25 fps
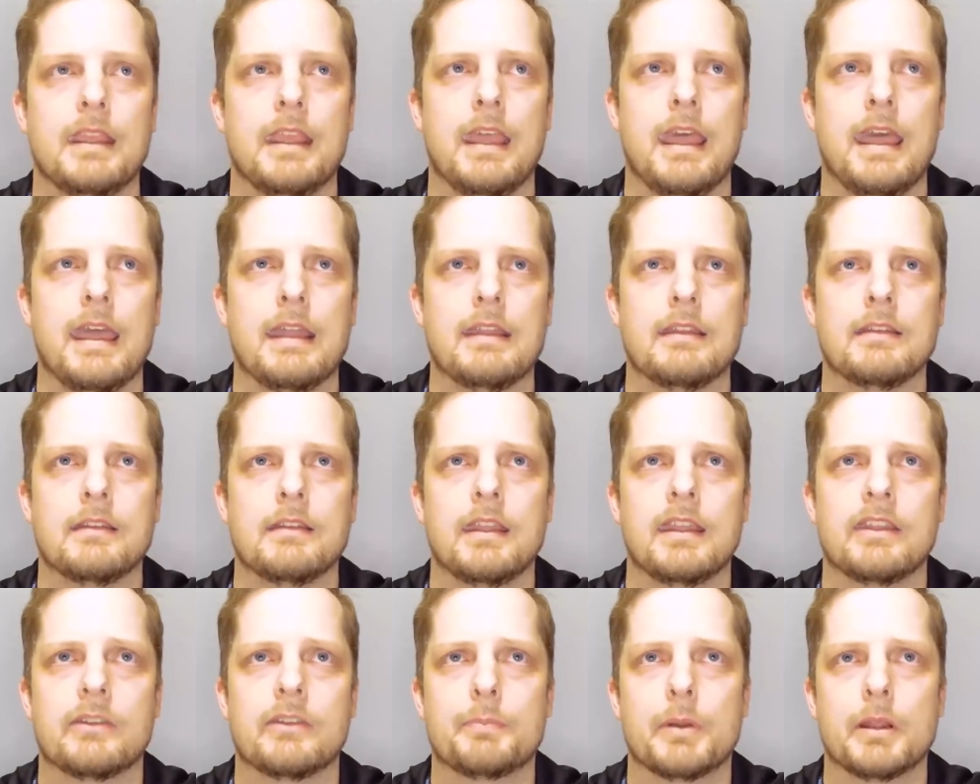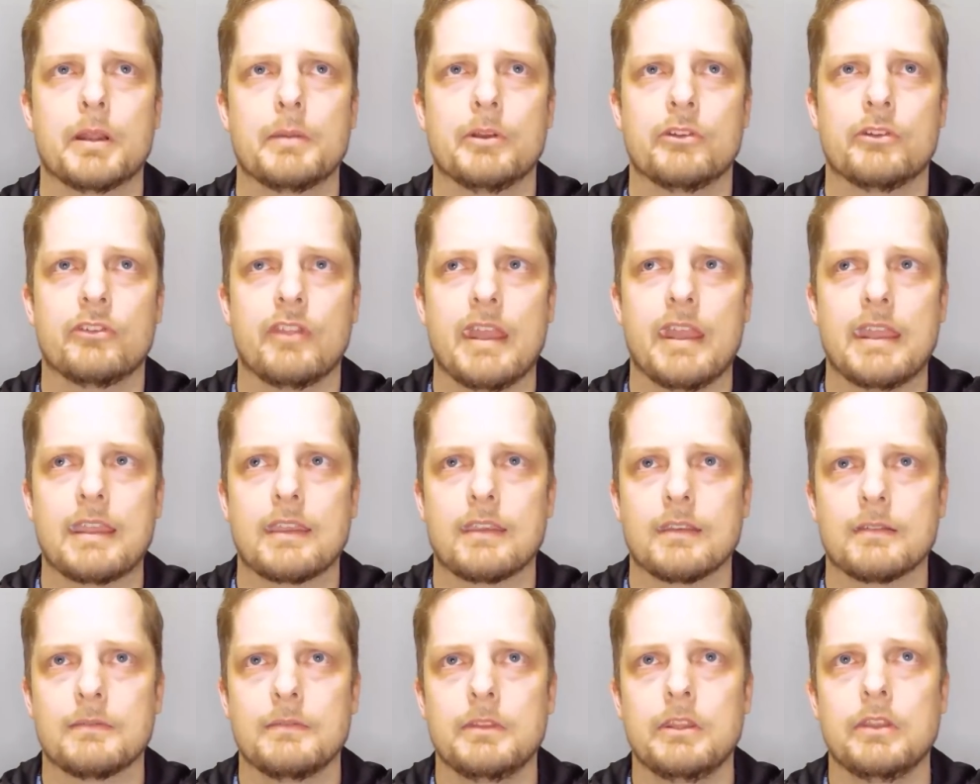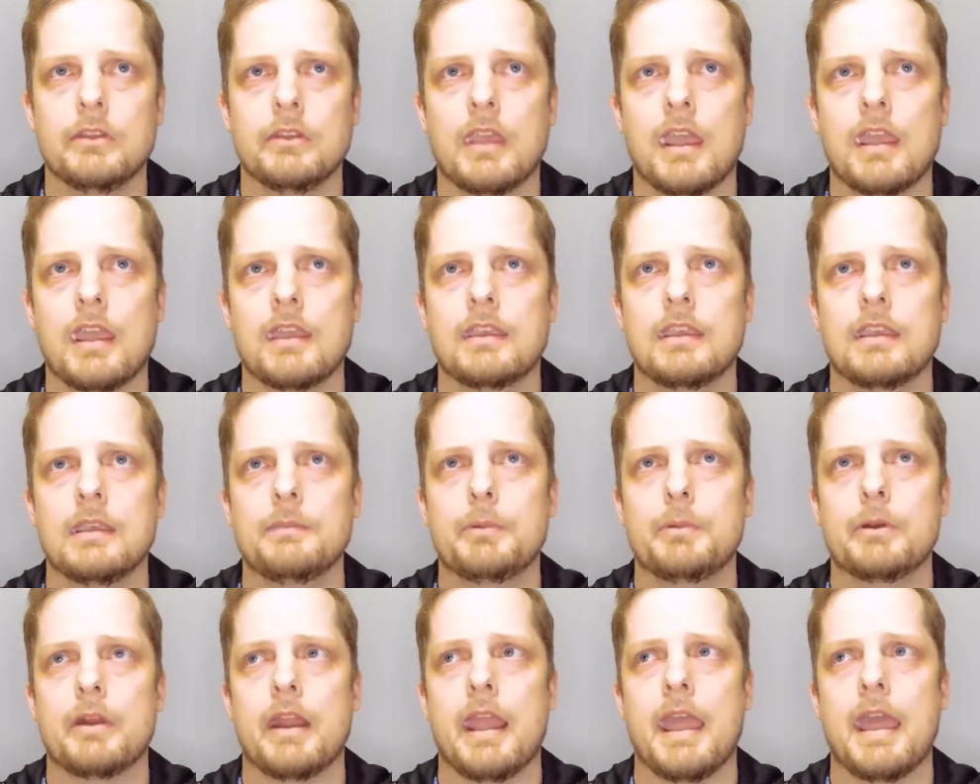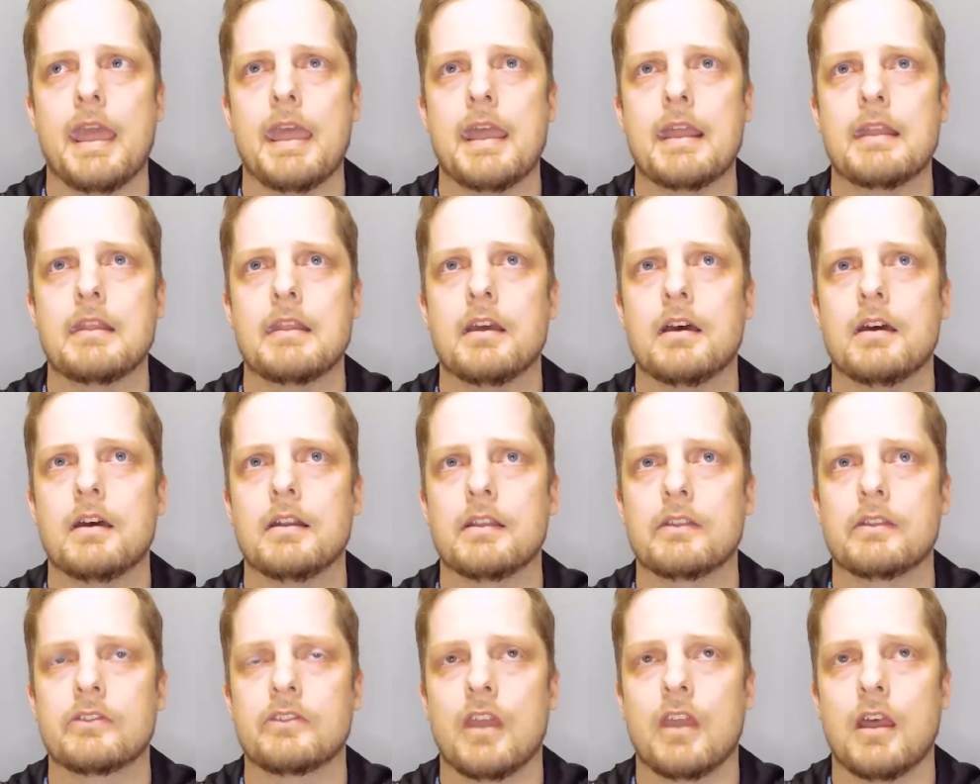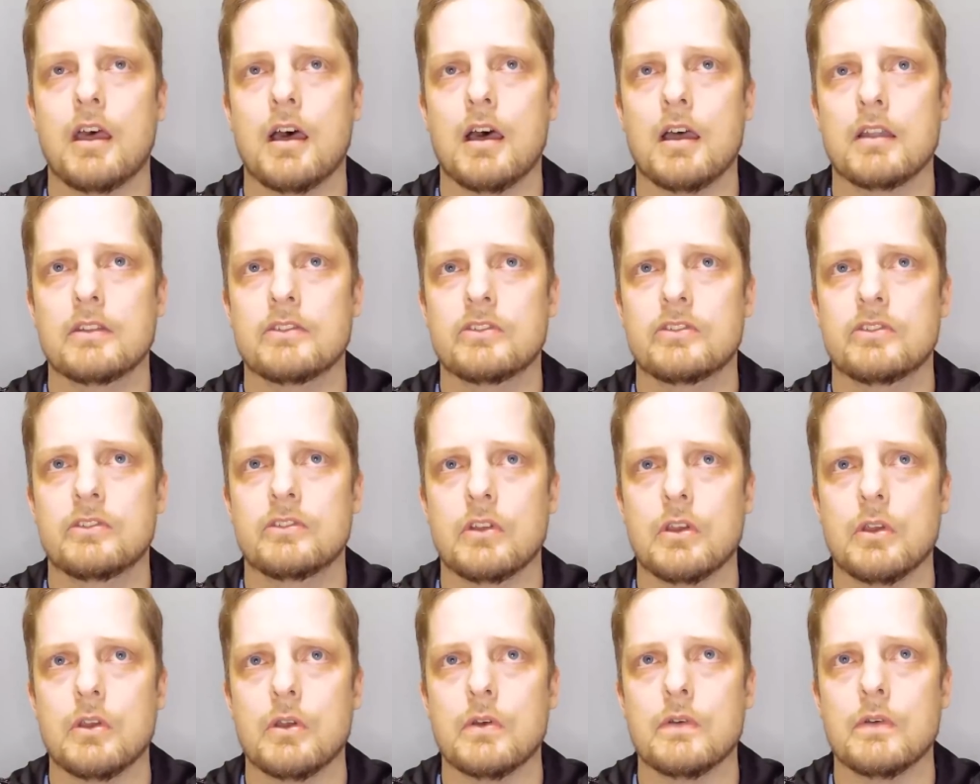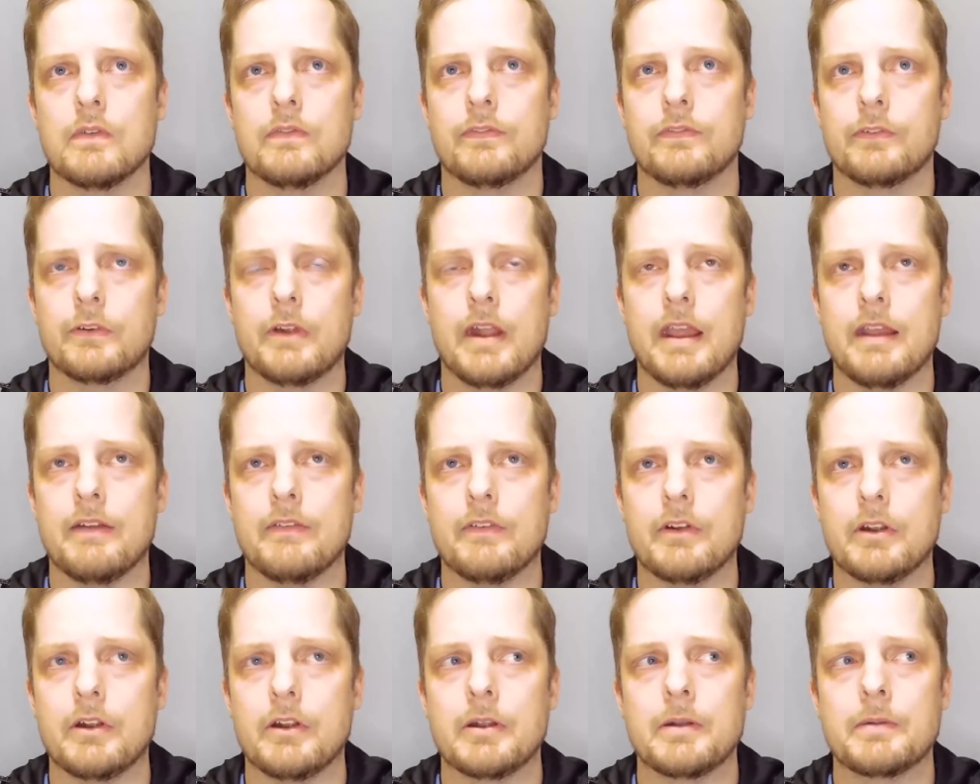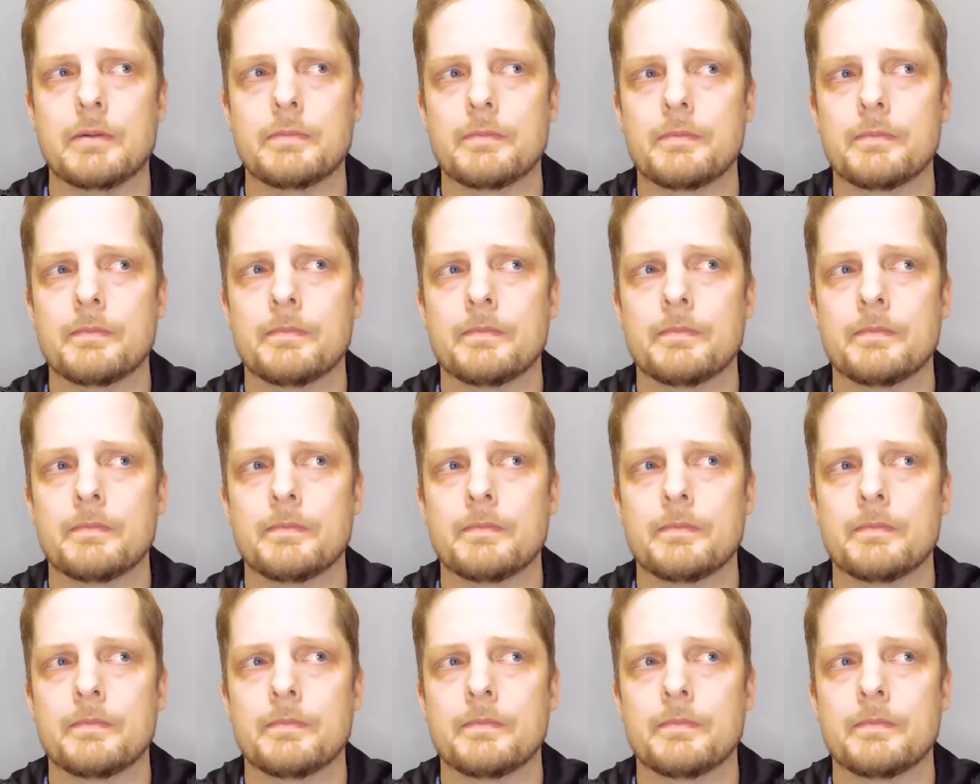And it's pretty much like you can't keep your hand on a hot stove forever.